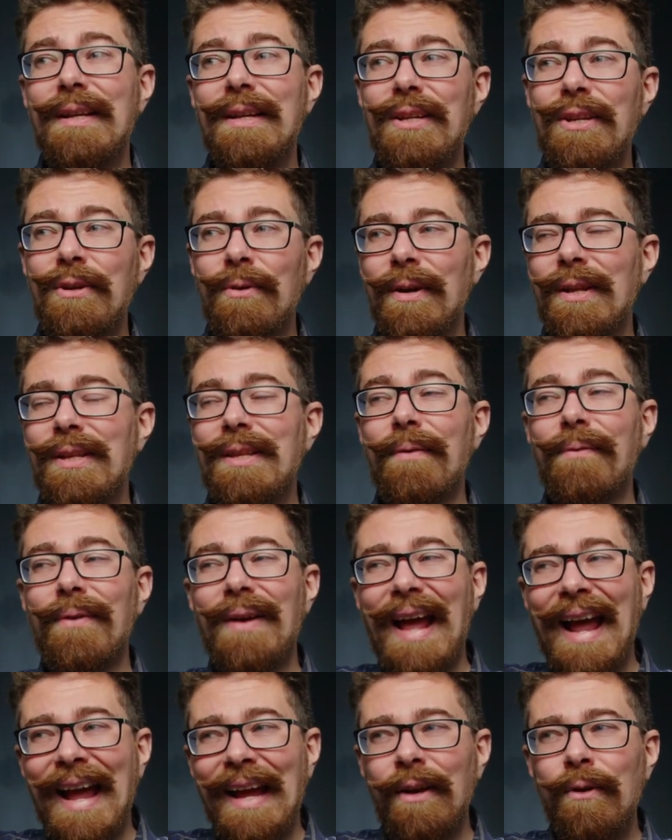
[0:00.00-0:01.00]
you're at a
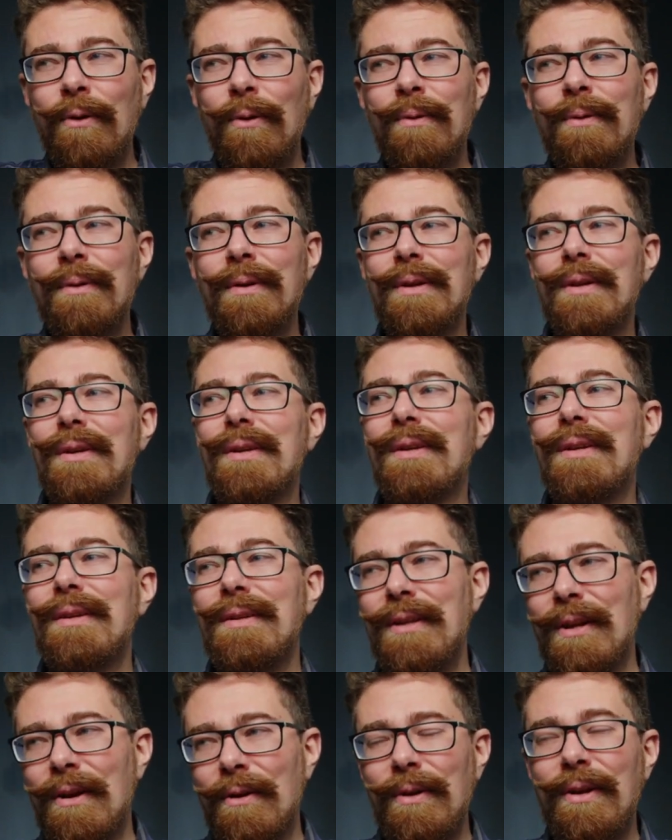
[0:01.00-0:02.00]
different angle,
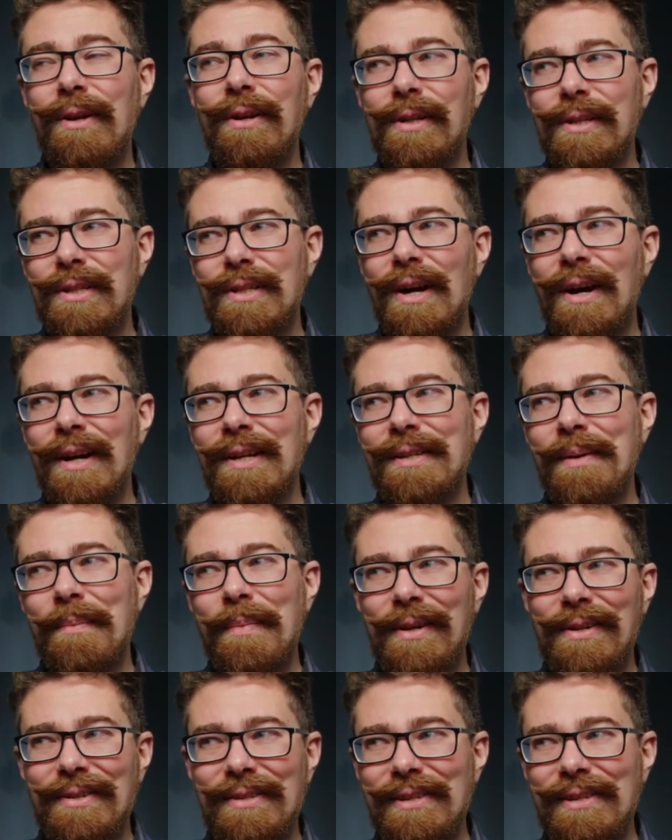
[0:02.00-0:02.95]
you can disguise it because